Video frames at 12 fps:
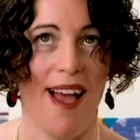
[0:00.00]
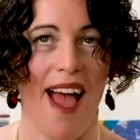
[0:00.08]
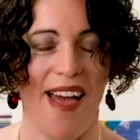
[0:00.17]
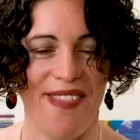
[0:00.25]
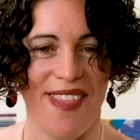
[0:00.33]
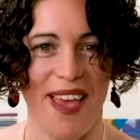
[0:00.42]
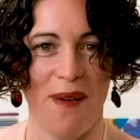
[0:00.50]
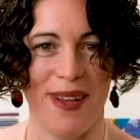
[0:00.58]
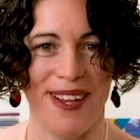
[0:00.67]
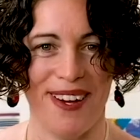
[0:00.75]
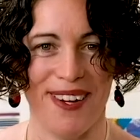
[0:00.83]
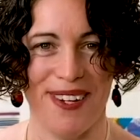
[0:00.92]
And there we
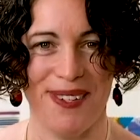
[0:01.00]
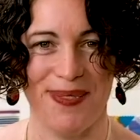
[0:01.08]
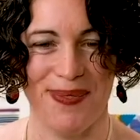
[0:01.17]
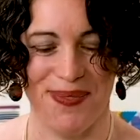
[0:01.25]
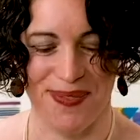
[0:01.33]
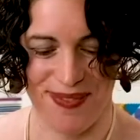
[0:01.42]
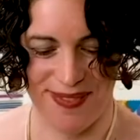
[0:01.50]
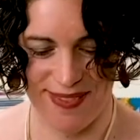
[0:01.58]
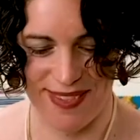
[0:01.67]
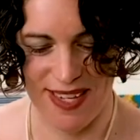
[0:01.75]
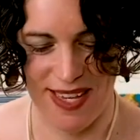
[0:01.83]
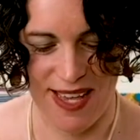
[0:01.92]
go.
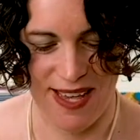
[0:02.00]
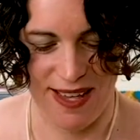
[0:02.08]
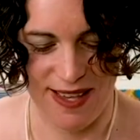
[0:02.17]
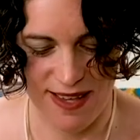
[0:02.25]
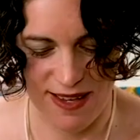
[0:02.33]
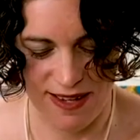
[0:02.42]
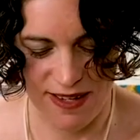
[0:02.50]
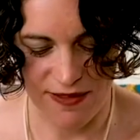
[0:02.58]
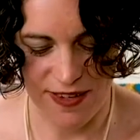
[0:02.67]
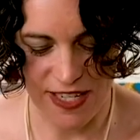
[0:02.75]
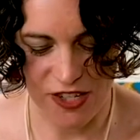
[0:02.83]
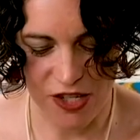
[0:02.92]
To finish